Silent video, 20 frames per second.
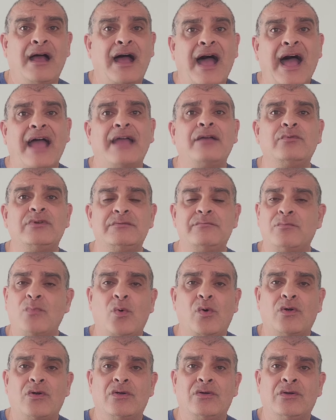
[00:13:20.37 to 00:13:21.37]
I would
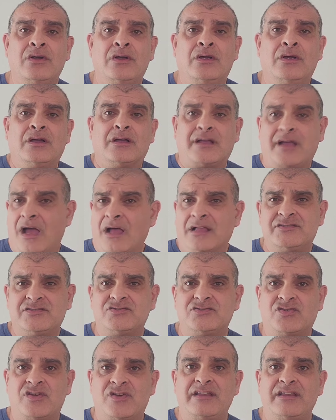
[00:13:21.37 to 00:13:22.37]
more
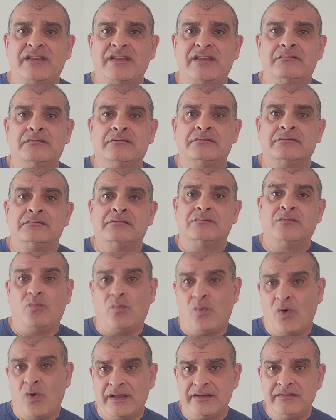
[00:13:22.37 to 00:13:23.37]
concentrate on,
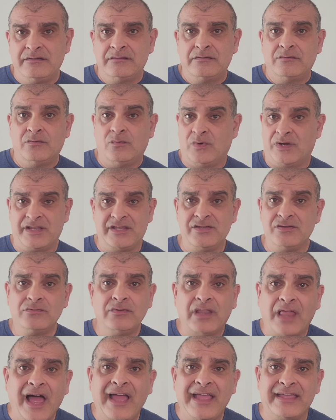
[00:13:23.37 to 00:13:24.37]
one, what do you
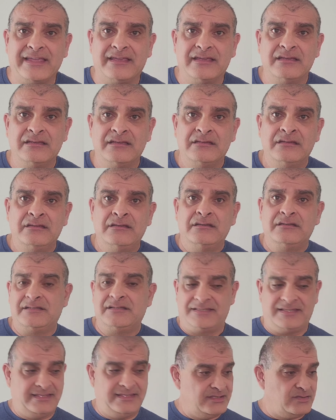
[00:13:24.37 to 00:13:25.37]
like?
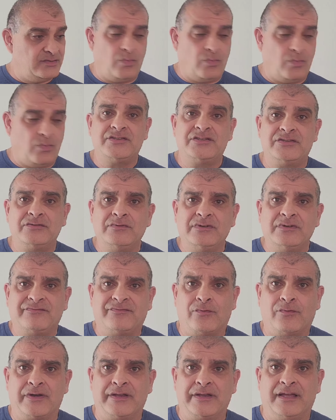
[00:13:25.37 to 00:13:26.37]
Does this watch do it
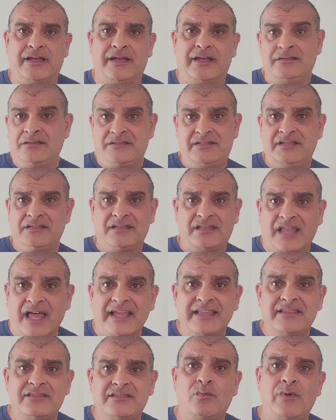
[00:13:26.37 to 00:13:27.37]
for you? Do you
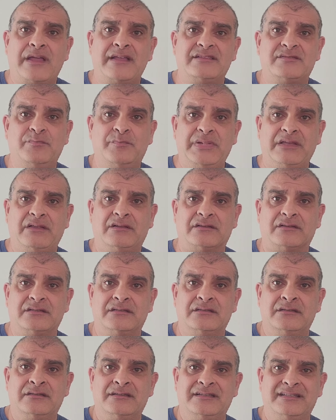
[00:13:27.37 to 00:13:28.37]
like the way it's
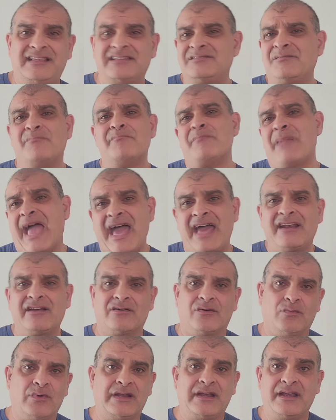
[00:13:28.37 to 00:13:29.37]
built? It doesn't
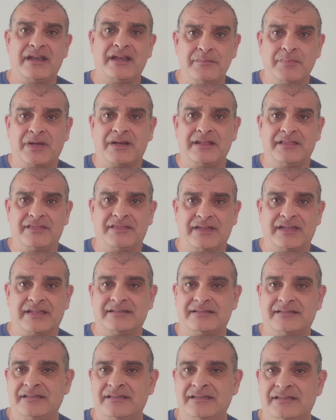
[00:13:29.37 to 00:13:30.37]
matter what anybody
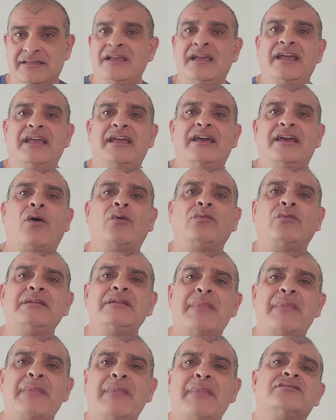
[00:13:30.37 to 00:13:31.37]
thinks. It only
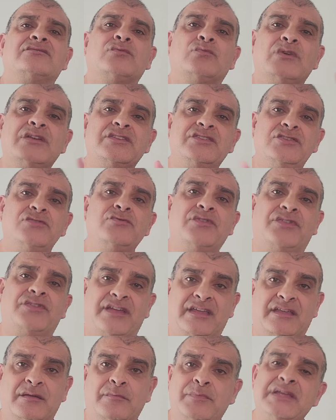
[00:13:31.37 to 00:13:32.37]
matters what you
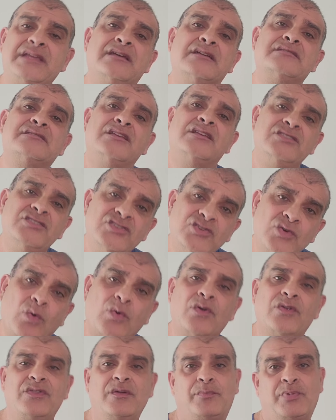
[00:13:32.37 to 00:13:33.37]
think, because
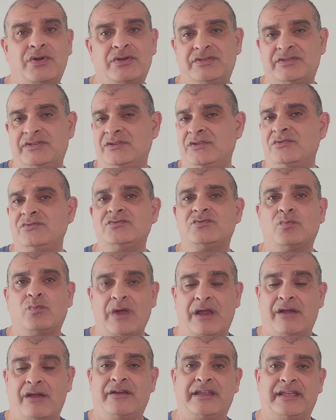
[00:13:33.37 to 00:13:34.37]
you're the person who's
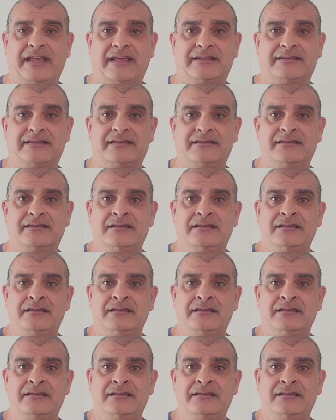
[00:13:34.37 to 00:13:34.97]
wearing it.